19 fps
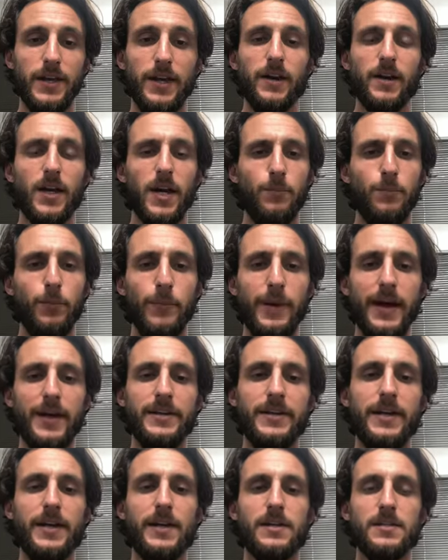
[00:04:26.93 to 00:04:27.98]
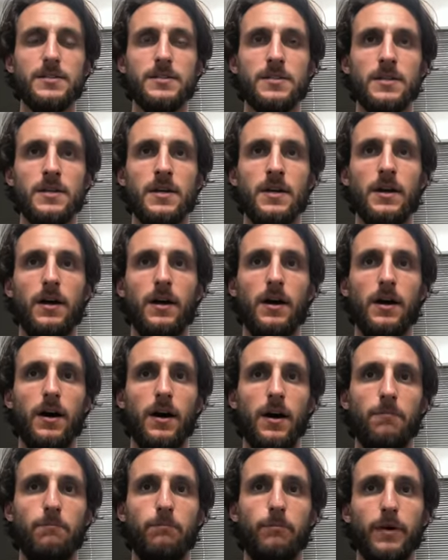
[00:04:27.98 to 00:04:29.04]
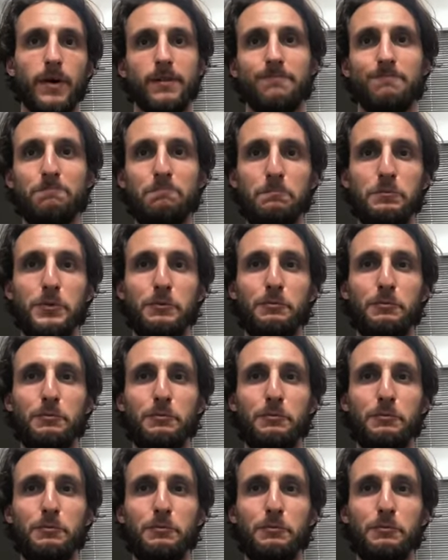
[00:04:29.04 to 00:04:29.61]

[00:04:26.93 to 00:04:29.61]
He had a couple bad days, but